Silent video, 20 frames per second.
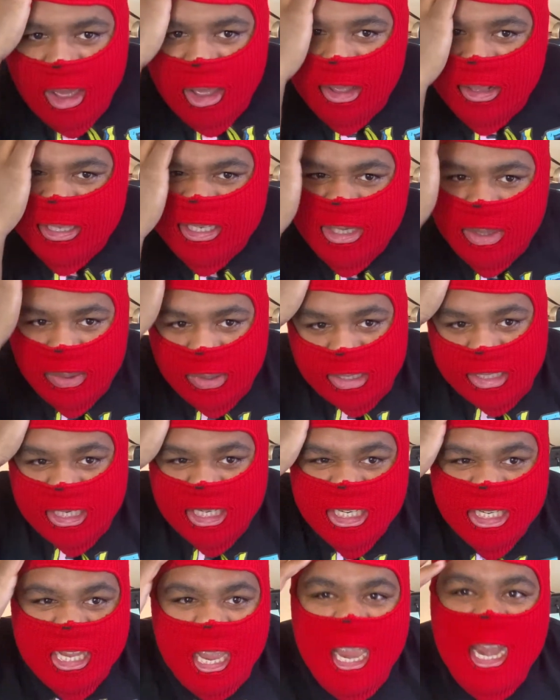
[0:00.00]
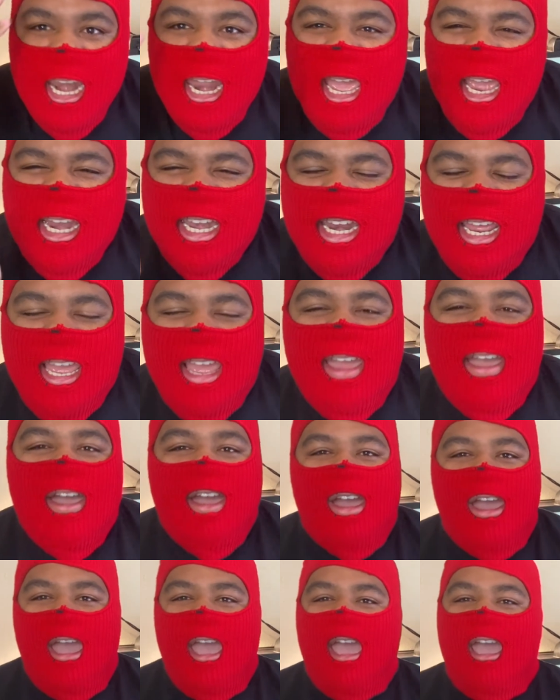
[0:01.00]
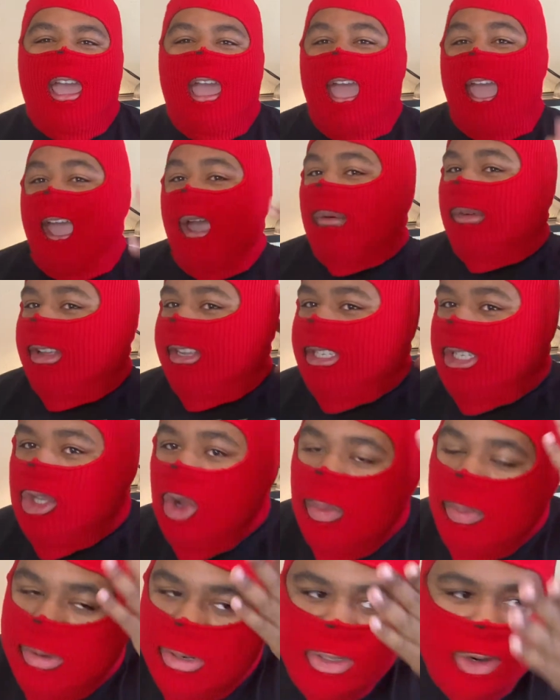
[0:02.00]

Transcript: until it stay like that and have a super